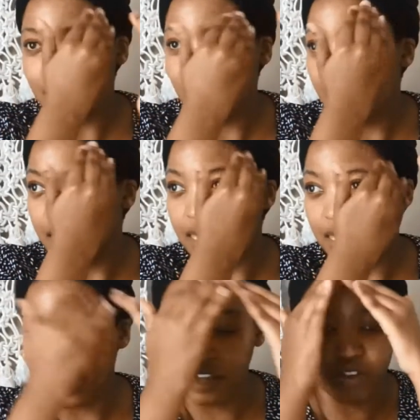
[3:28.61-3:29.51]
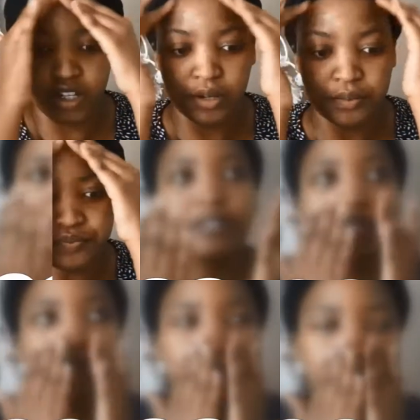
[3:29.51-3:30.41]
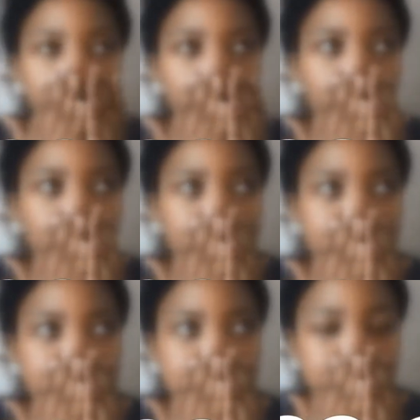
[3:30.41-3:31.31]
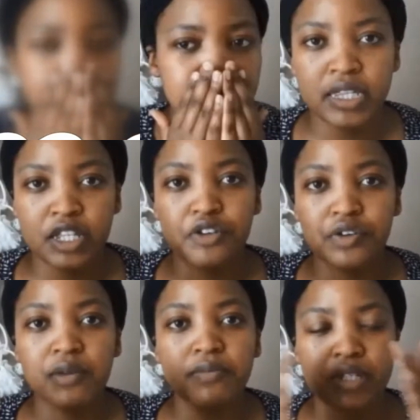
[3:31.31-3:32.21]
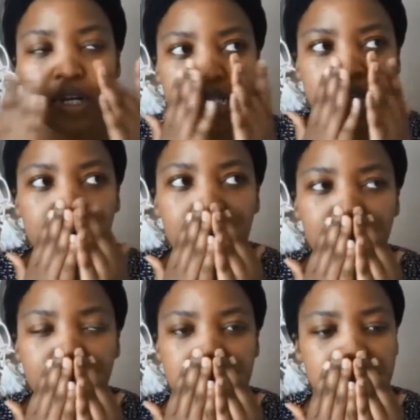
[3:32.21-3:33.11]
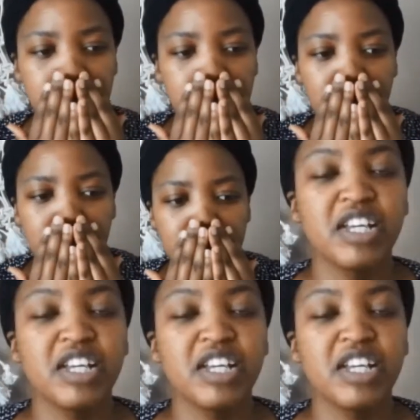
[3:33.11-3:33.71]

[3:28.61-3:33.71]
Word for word: I love it. And smell wise, the cream does have a smell.